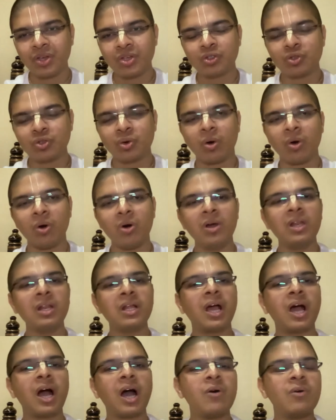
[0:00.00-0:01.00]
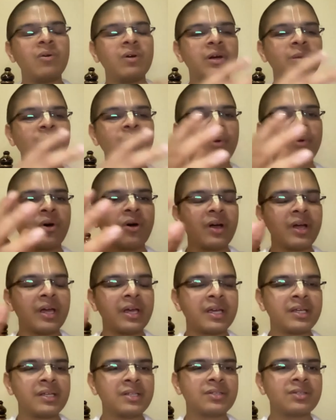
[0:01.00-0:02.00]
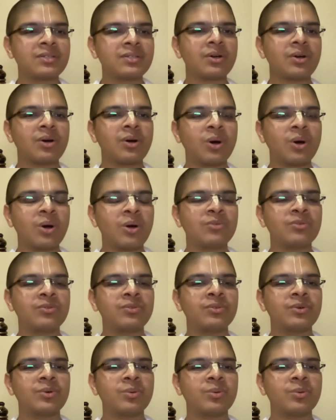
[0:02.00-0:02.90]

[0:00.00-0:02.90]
So all coward boys of